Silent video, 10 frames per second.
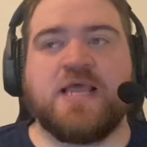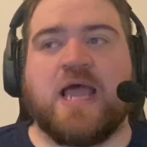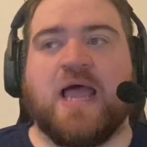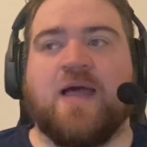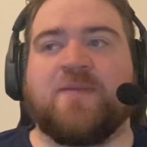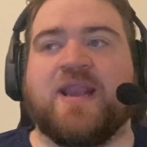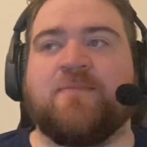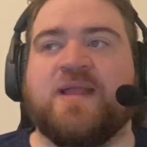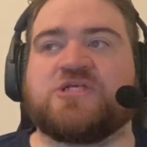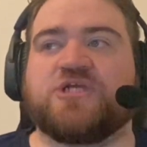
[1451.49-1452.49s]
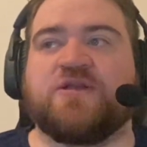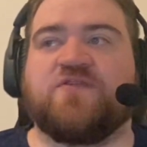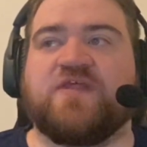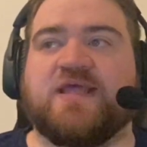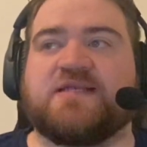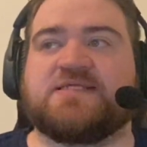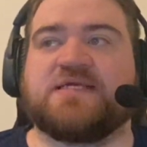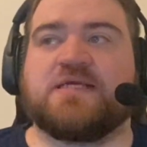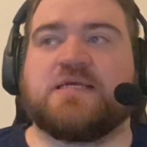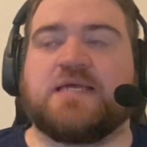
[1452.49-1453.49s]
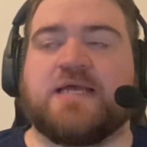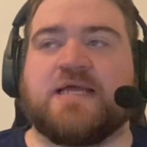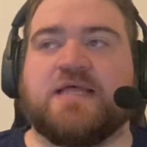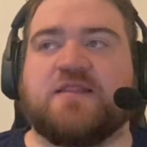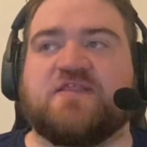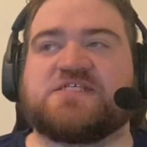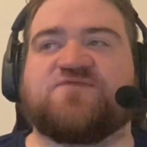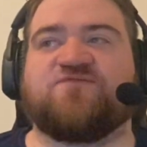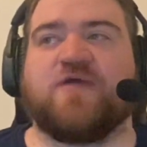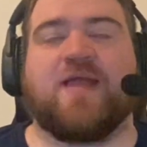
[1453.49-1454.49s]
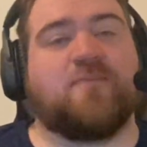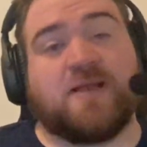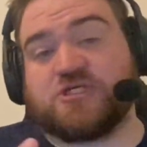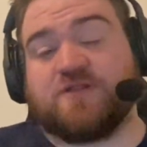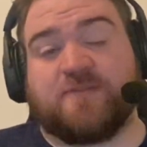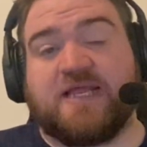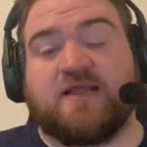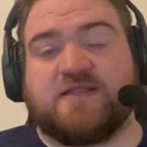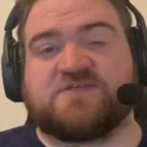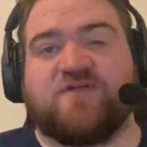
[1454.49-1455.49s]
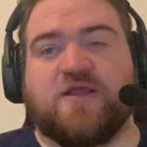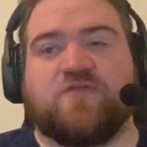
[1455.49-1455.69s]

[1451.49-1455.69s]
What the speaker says: And I mentioned that I mentioned at the beginning of this video